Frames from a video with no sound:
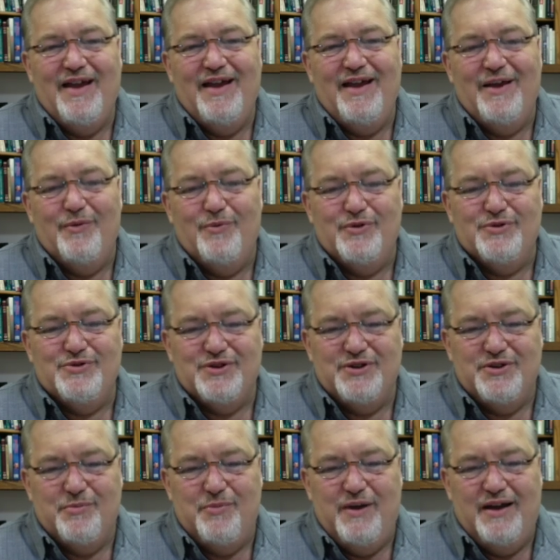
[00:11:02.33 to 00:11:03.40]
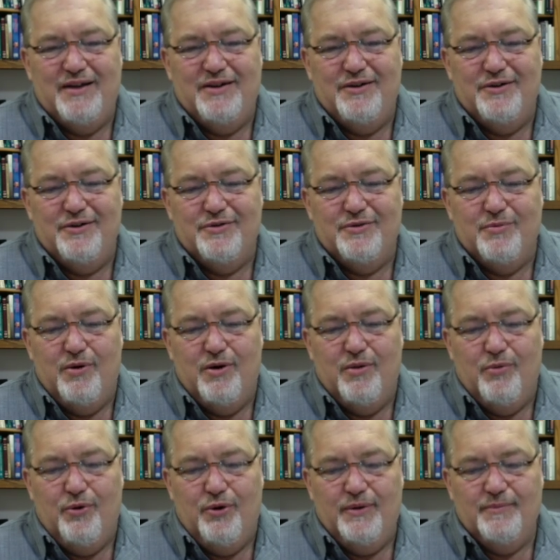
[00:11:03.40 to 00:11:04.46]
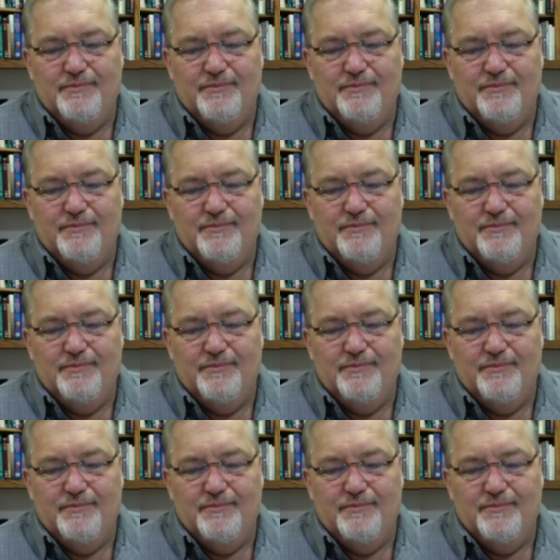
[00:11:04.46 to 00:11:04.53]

and we'll see you back here tomorrow morning.